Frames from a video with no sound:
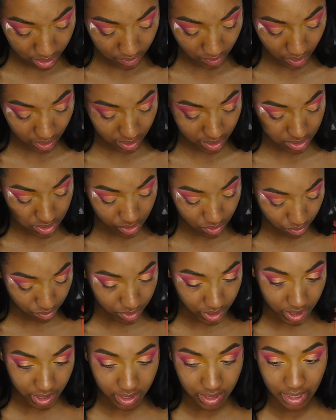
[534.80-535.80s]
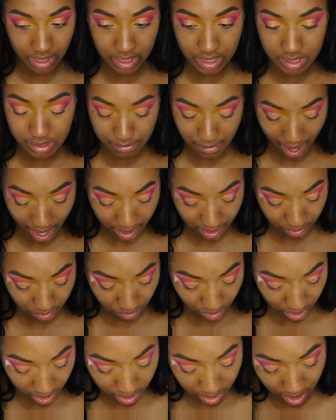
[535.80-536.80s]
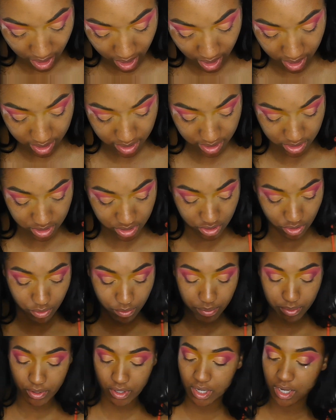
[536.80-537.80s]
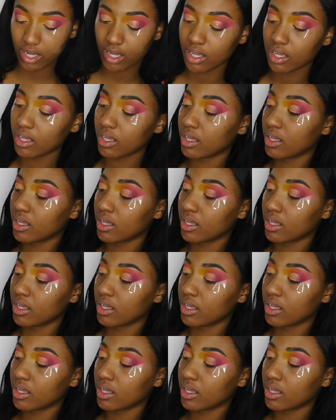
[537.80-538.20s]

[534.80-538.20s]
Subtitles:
like this green, like this matte green, guys, is so pretty.